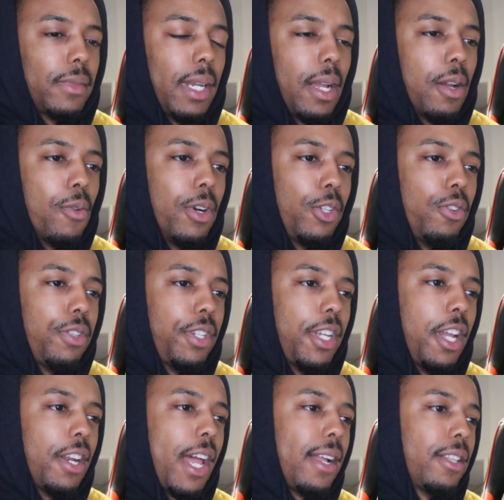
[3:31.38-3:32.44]
like what you
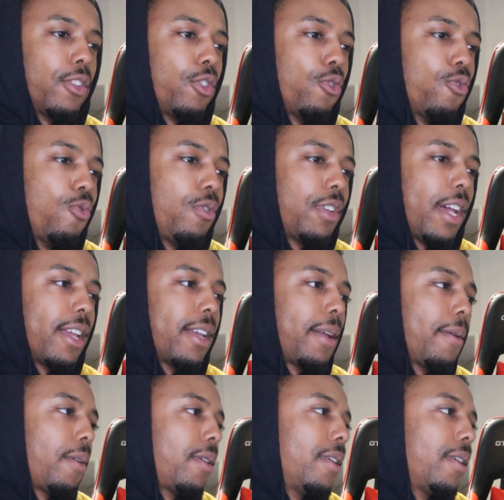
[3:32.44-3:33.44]
see, like the tunes, like